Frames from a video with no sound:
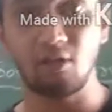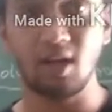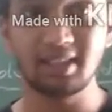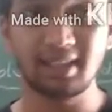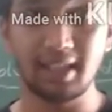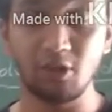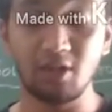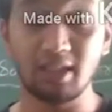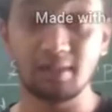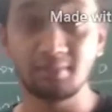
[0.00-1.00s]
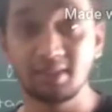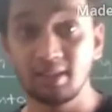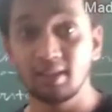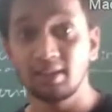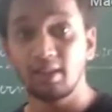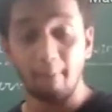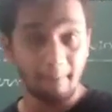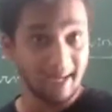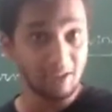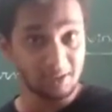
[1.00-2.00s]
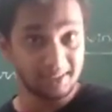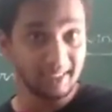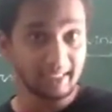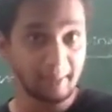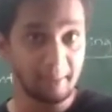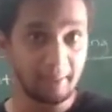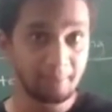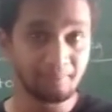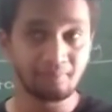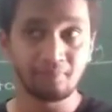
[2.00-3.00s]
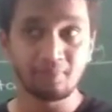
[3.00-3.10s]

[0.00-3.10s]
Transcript: or other algorithms by using DP.